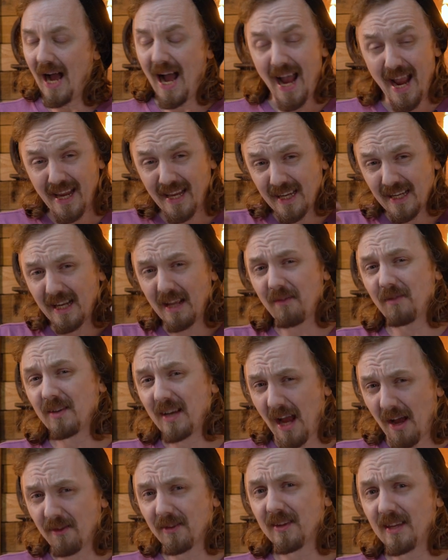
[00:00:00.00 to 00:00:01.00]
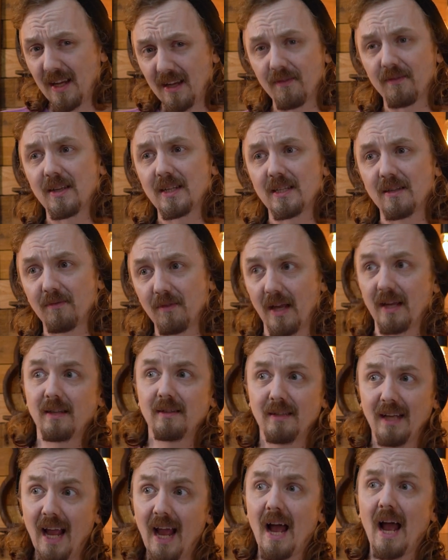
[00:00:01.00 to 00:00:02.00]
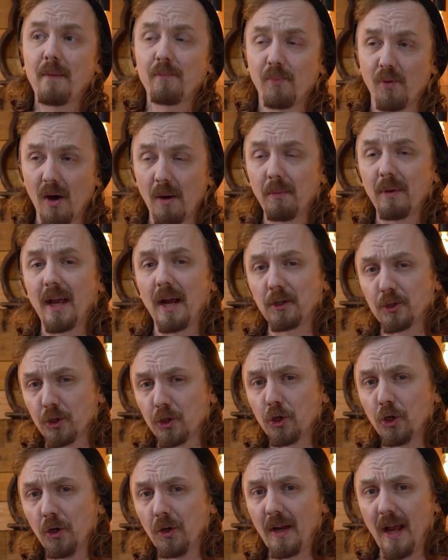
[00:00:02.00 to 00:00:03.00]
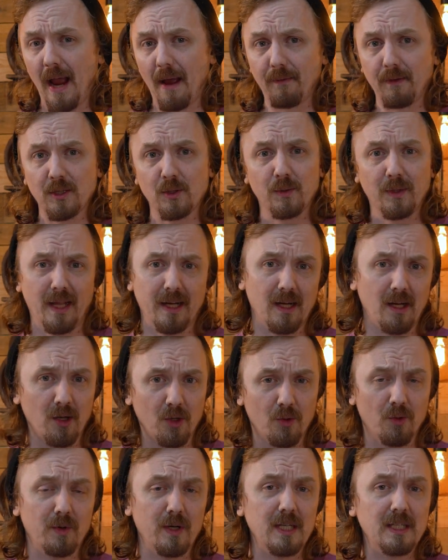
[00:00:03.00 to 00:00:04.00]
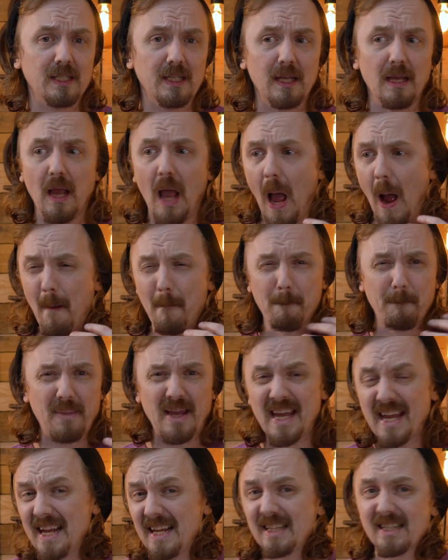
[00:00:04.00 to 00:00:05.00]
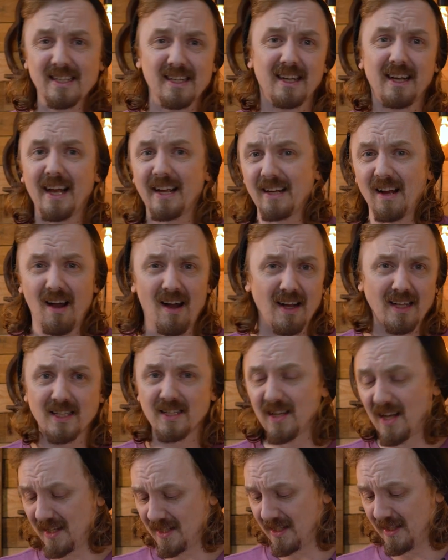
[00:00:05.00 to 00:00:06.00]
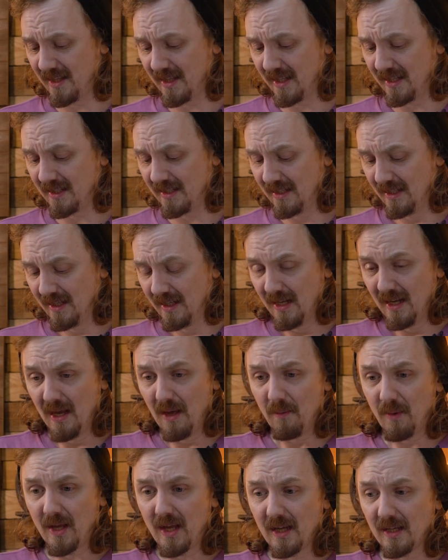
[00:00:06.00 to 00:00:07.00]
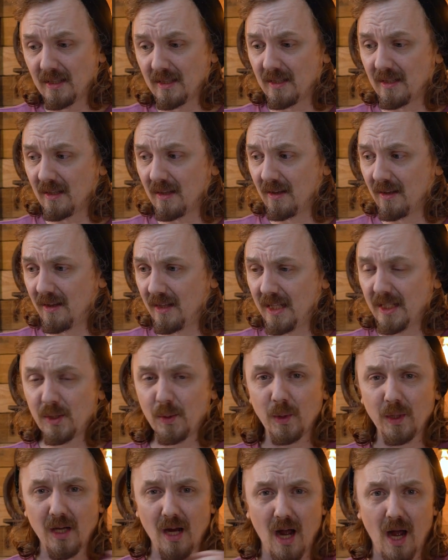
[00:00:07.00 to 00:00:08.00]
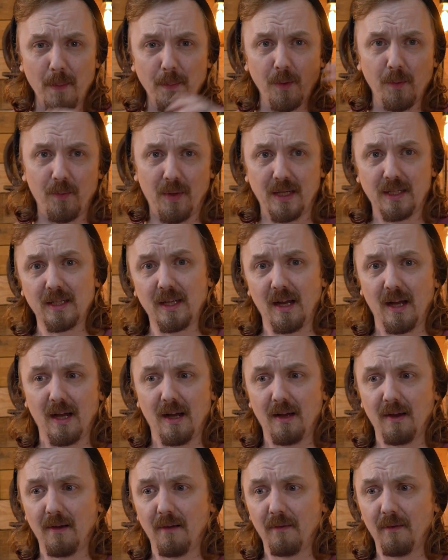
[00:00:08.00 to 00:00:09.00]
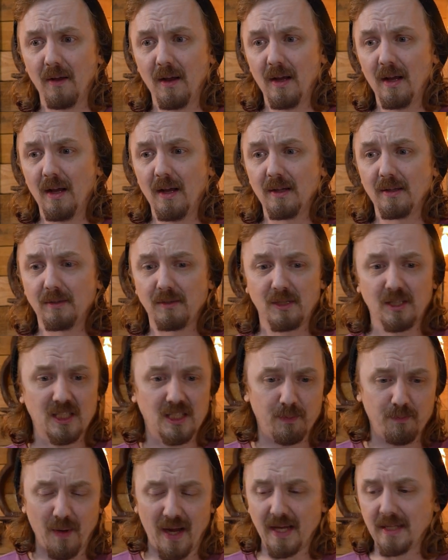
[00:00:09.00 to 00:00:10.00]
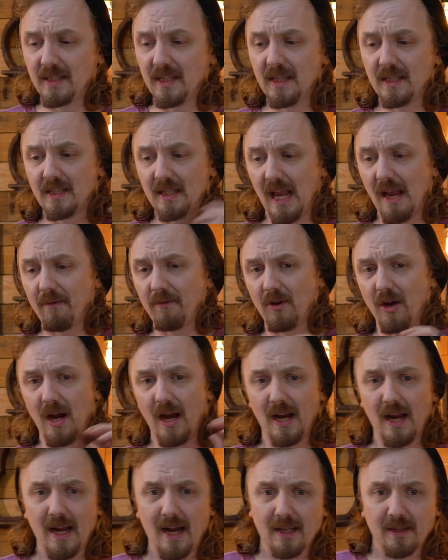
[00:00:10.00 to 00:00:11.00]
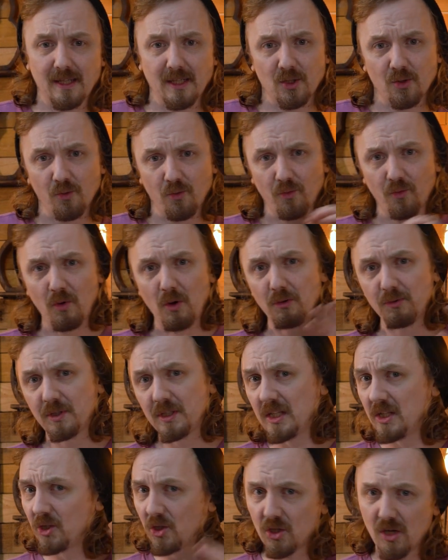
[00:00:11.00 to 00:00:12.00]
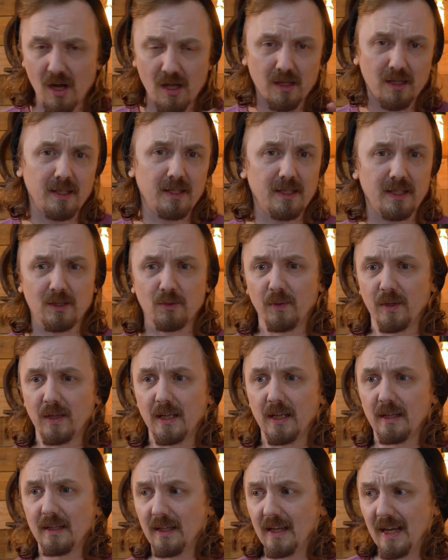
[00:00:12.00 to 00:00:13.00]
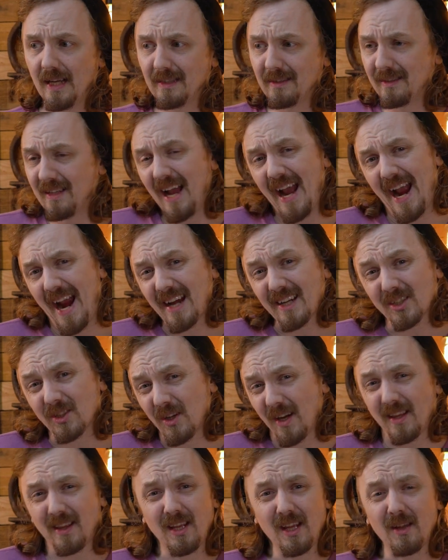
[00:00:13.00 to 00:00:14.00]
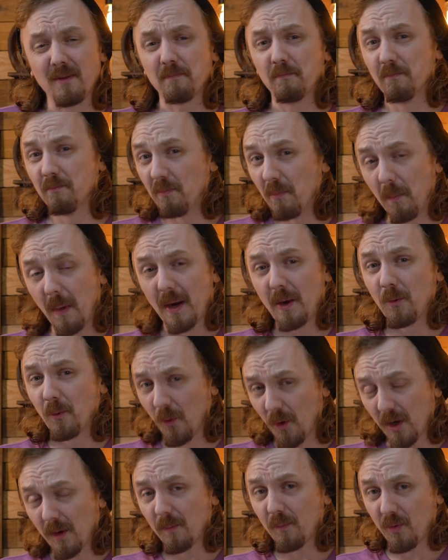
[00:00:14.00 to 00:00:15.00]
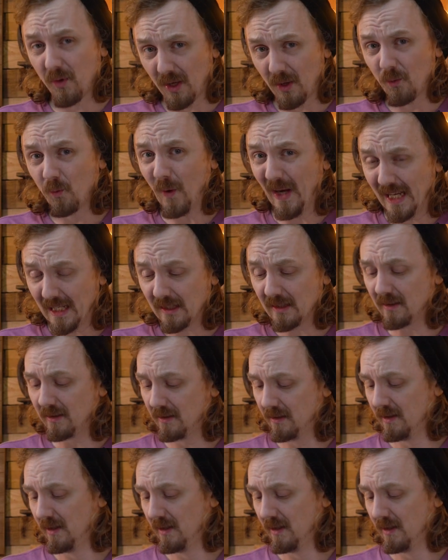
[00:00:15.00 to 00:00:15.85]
I can even now think of this as like, yeah, I probably actually could have this with like a greasy pizza and hot sauce in this because this would complement it of spicy savory and I got this roasty chocolateness with it. It actually, I think might work pretty well.